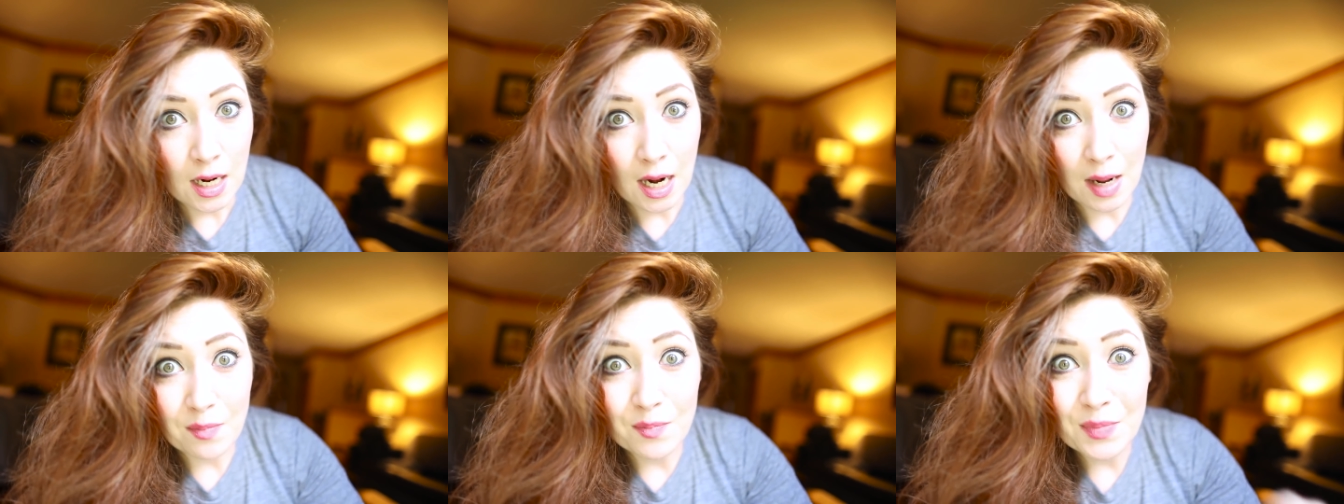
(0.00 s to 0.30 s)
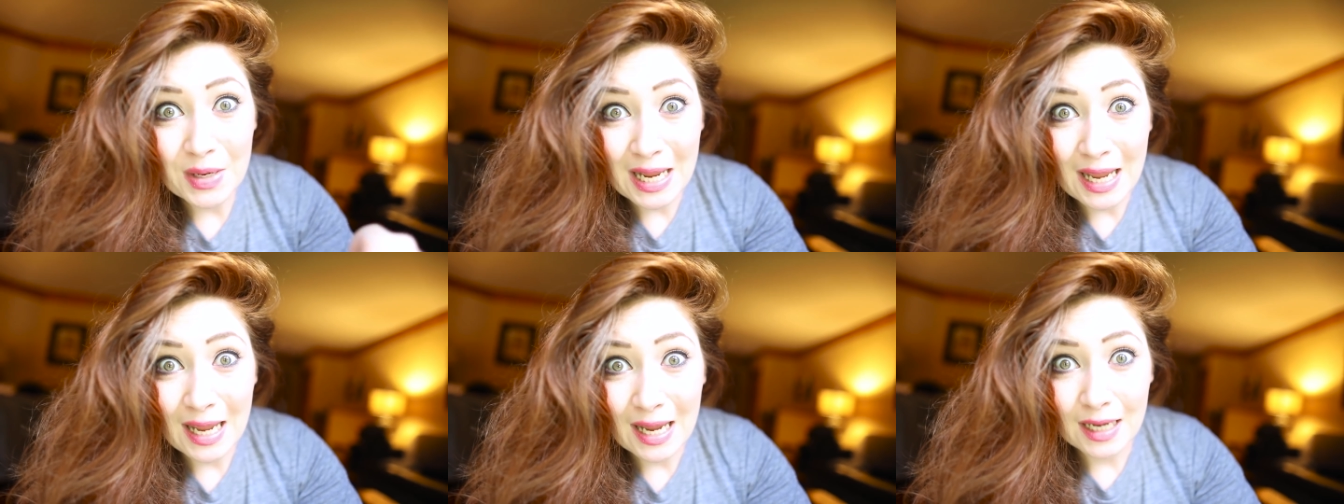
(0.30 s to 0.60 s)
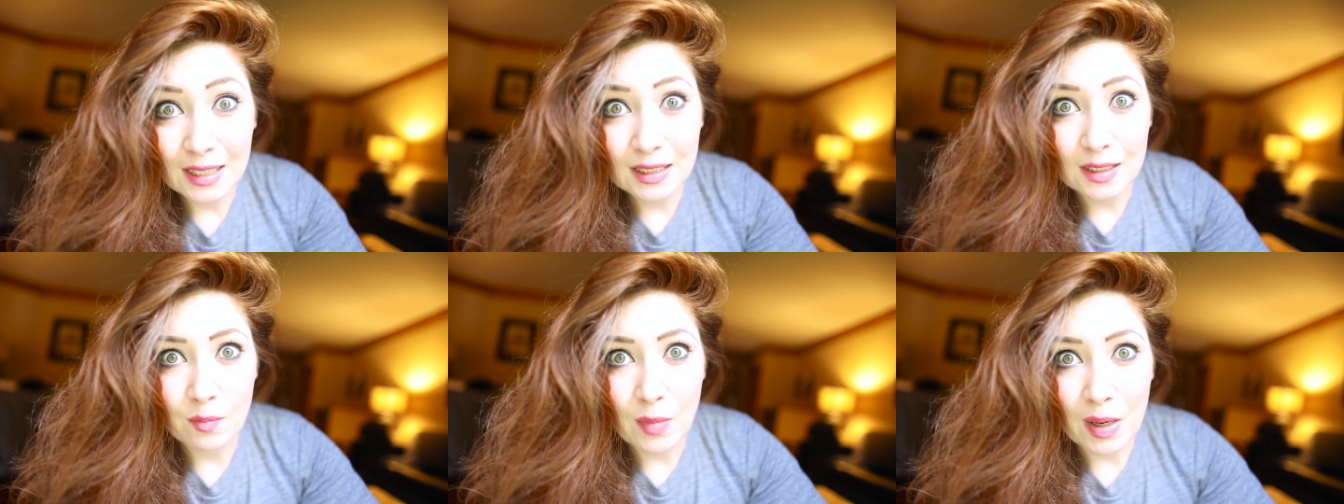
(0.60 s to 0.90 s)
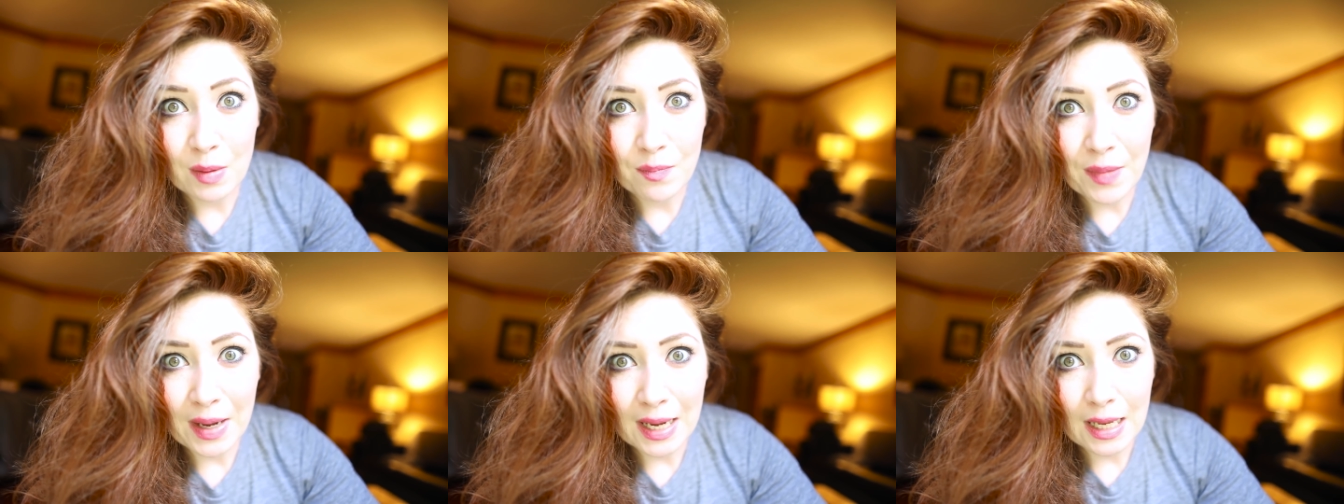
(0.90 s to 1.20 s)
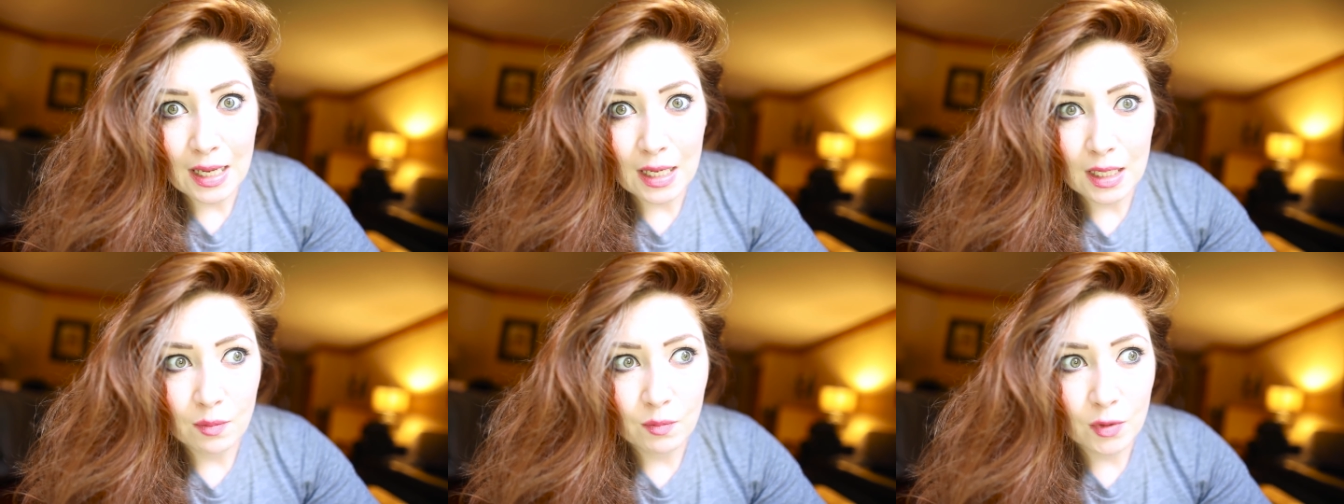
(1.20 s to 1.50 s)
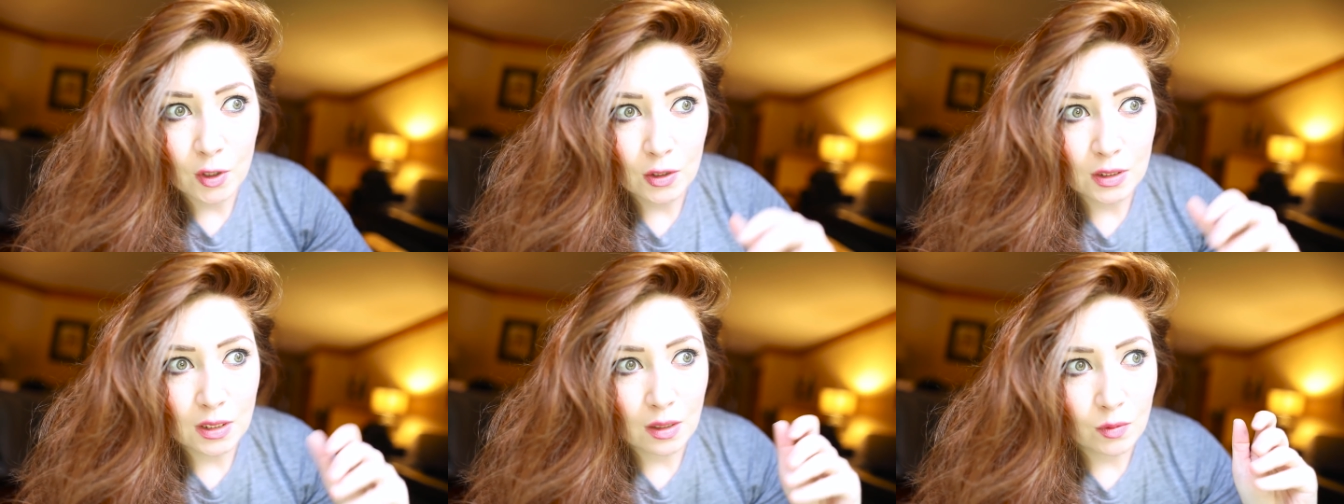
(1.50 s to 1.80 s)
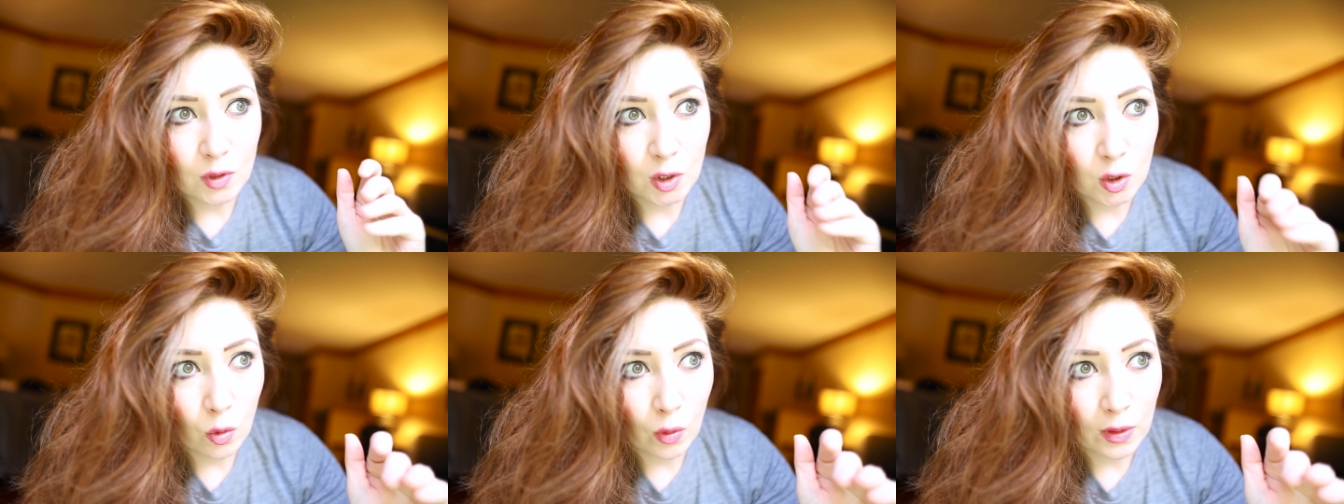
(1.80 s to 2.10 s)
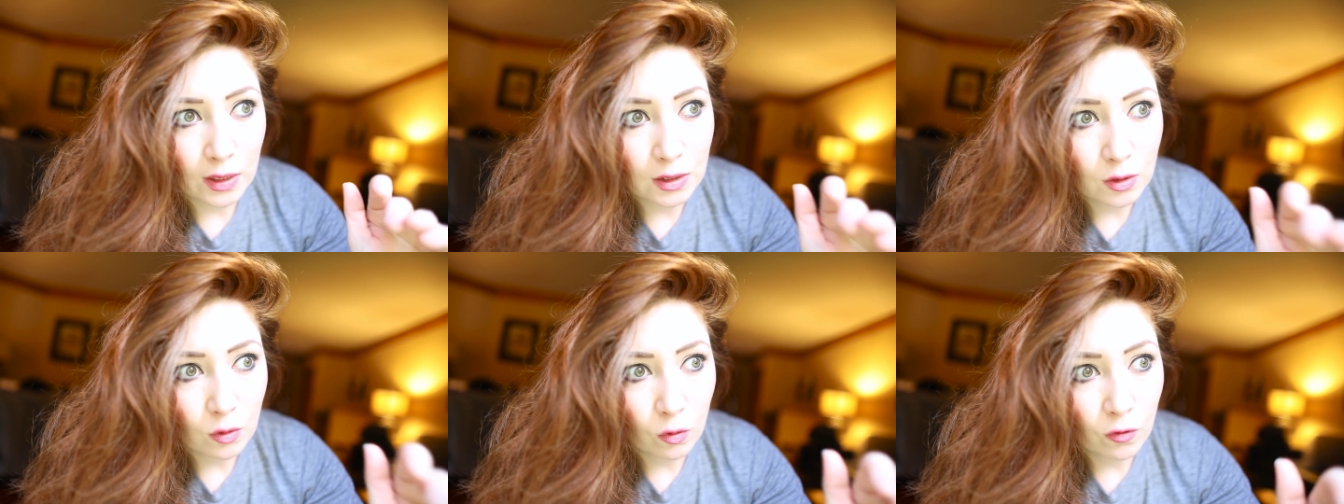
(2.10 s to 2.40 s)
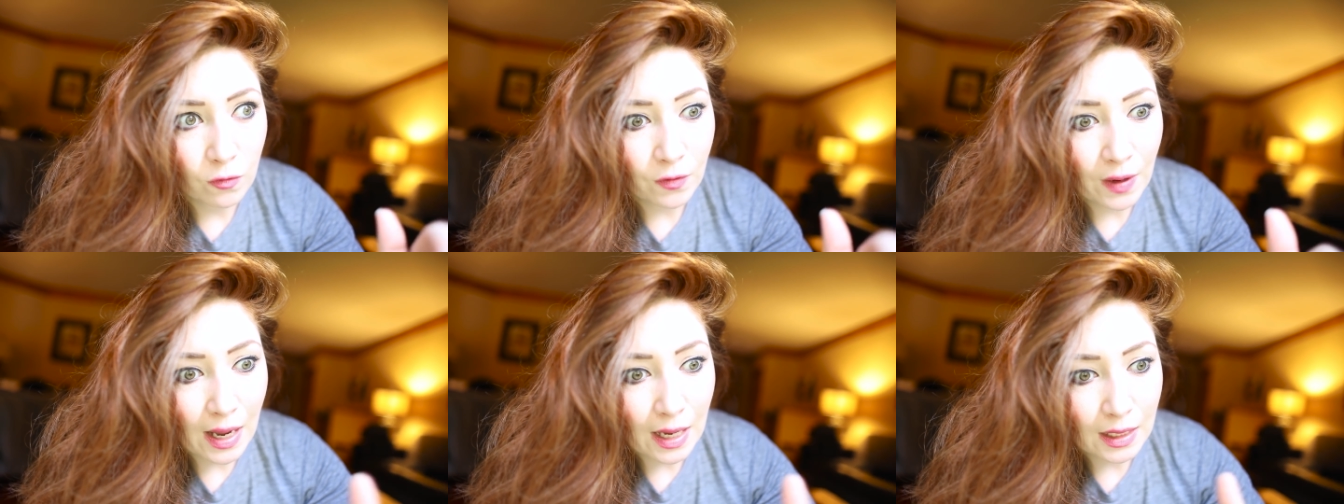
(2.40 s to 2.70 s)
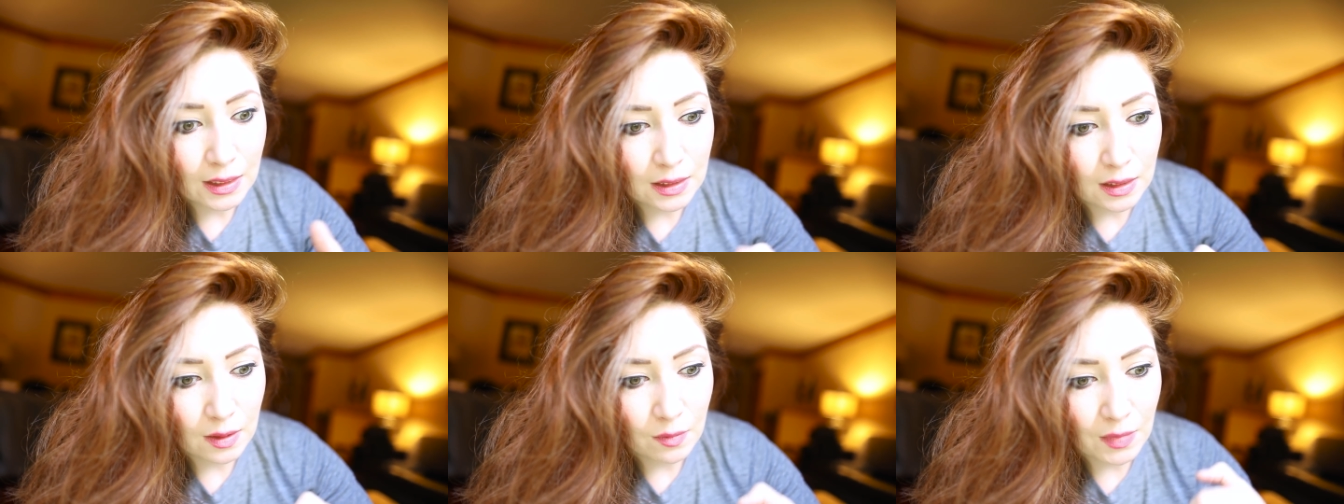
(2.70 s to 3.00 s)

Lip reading: And I braked my bike, and because I was going so fast,